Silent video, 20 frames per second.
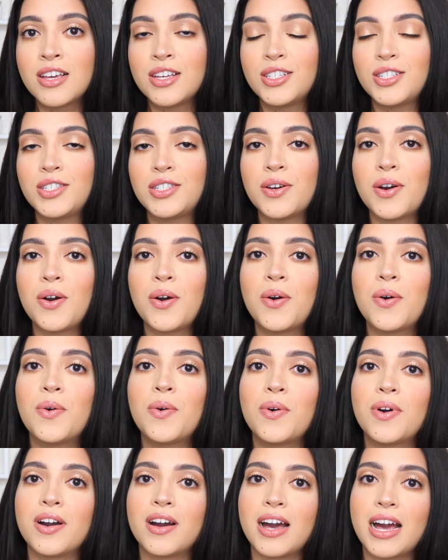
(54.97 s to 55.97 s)

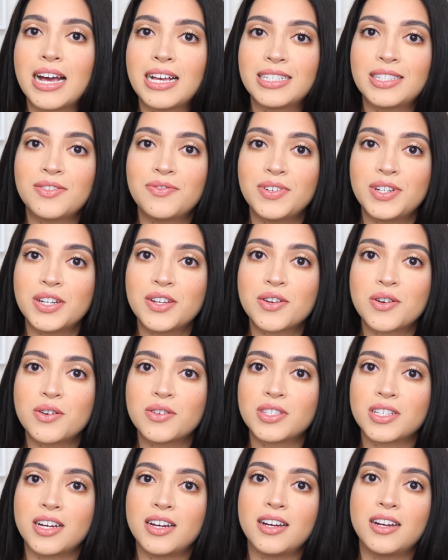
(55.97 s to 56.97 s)
So as the video
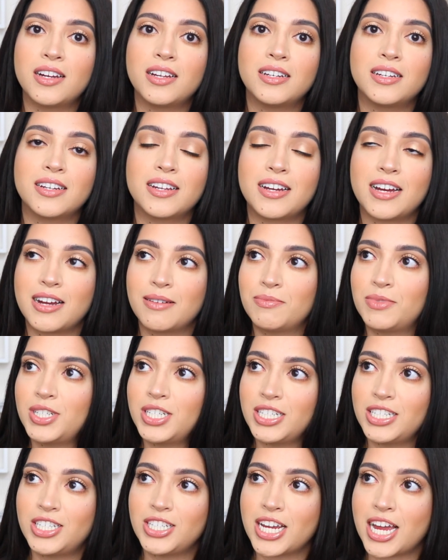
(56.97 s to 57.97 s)
goes on, I'm
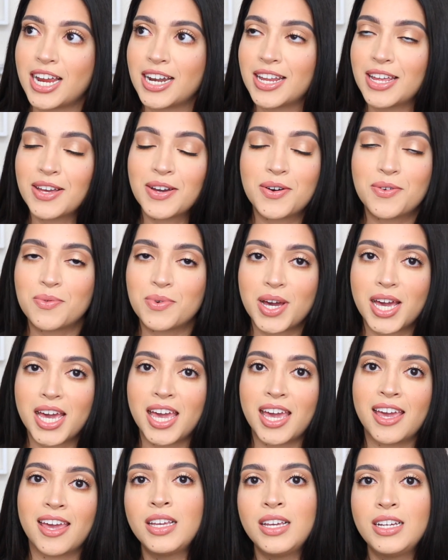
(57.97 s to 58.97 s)
chit-chatting
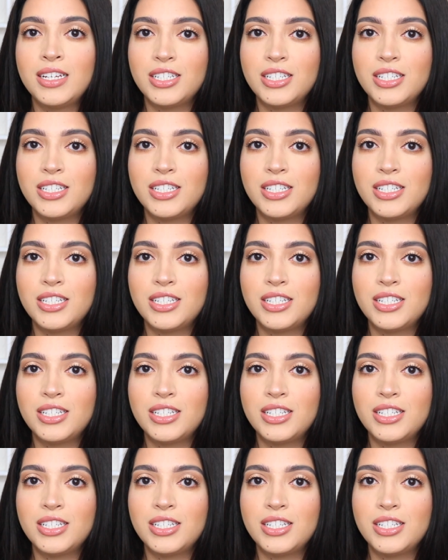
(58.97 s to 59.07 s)
away,